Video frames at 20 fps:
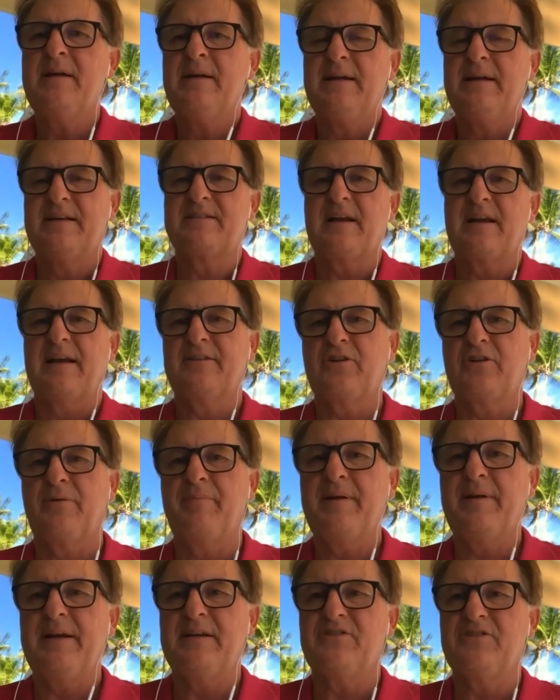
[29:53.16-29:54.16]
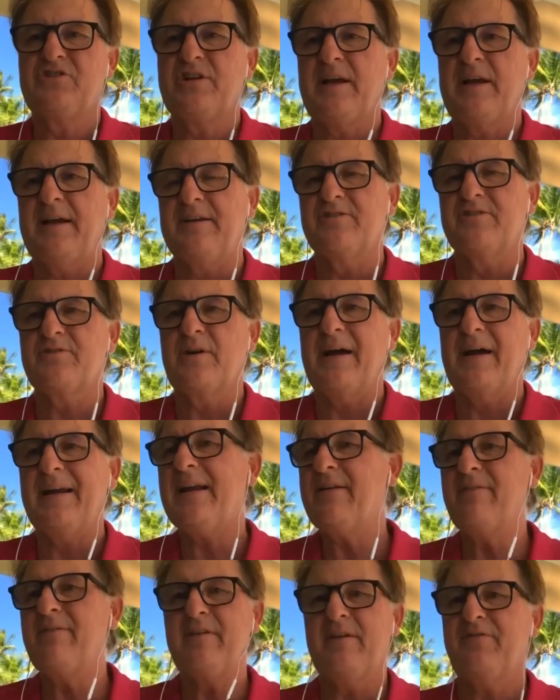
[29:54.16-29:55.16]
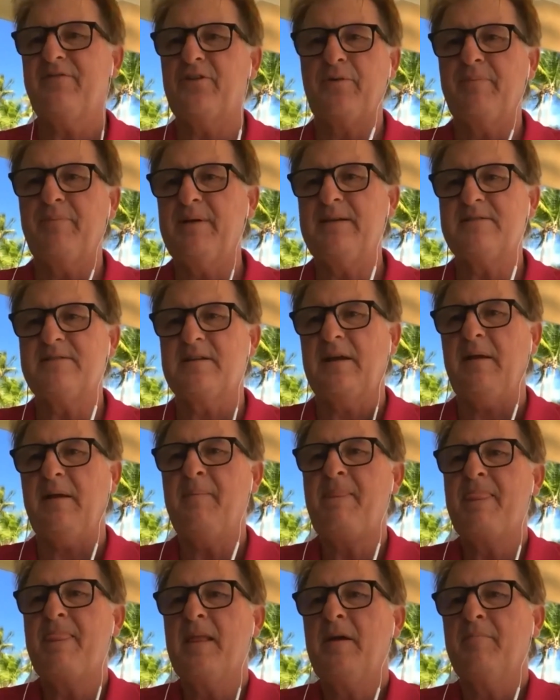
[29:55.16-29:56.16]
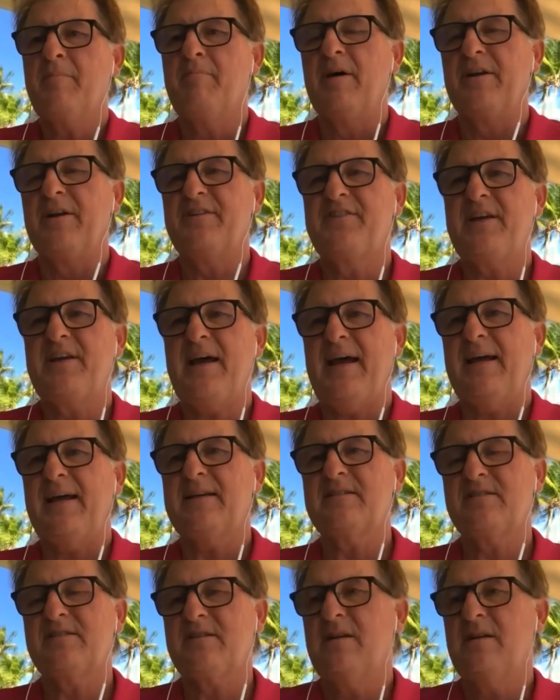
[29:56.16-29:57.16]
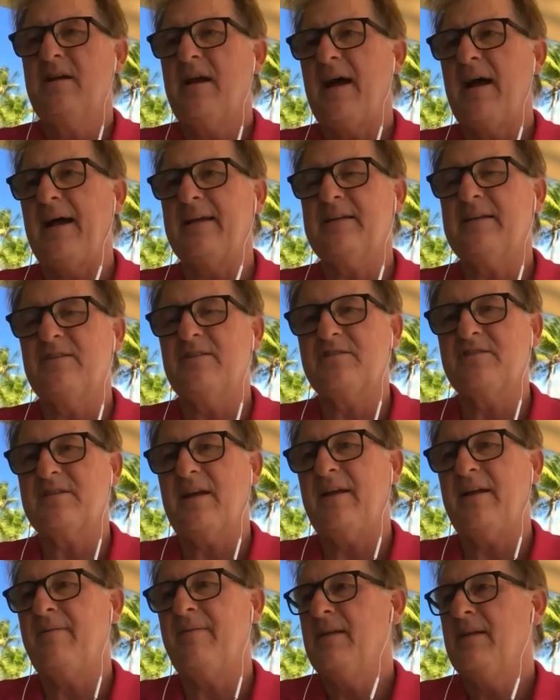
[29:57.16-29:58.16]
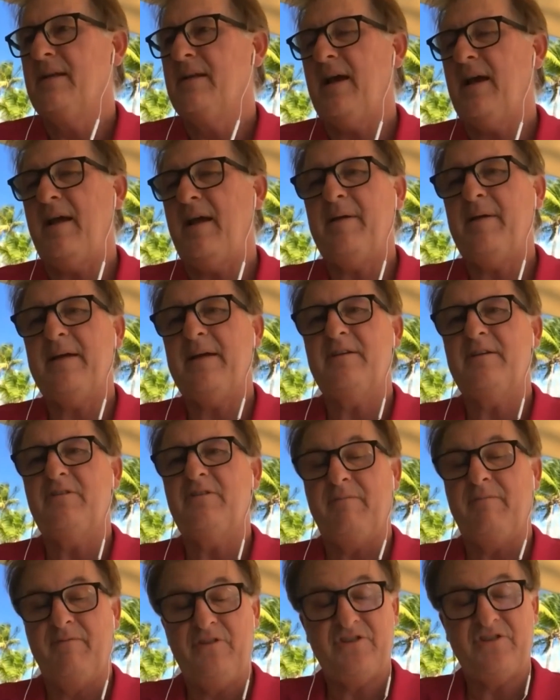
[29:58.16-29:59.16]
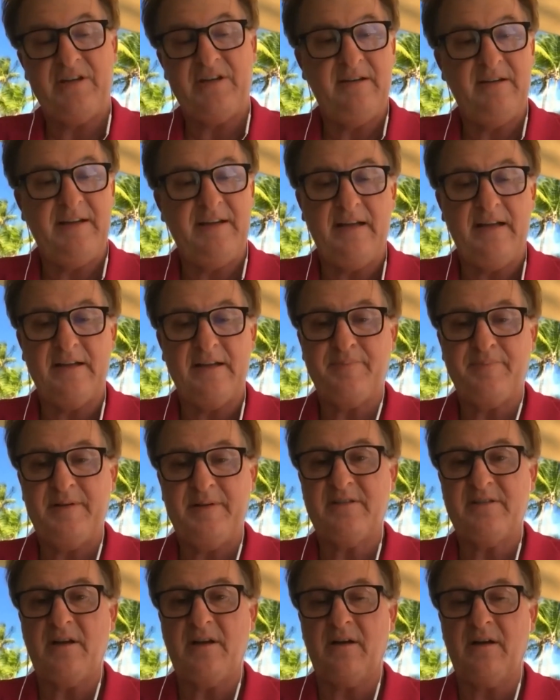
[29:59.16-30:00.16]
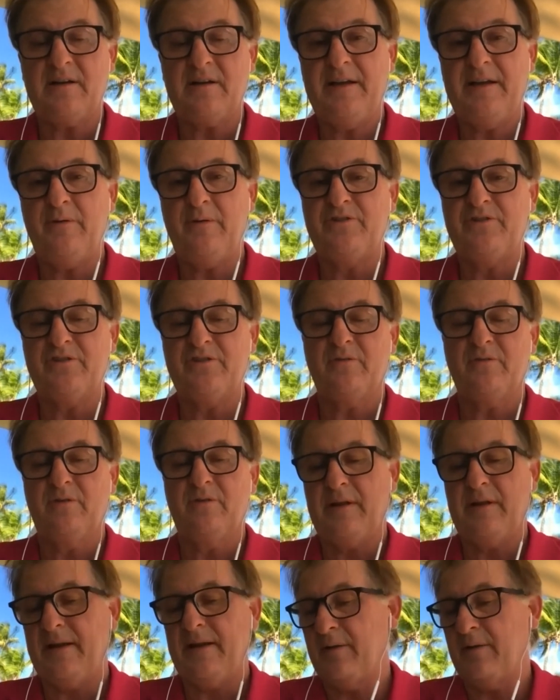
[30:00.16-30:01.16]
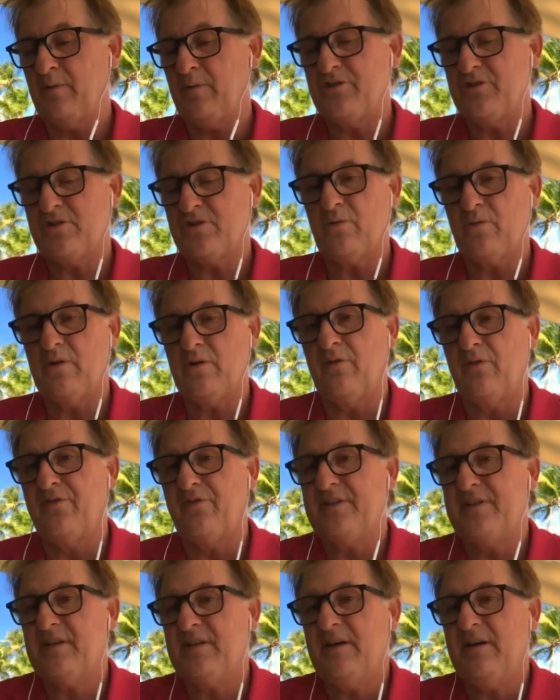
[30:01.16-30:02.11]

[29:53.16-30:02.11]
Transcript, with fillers: it's like they're being chased, right? Even if they're busy. But a text, I can just say, "Hey, man, you seen the XP stock lady? We just lately we just went over fifty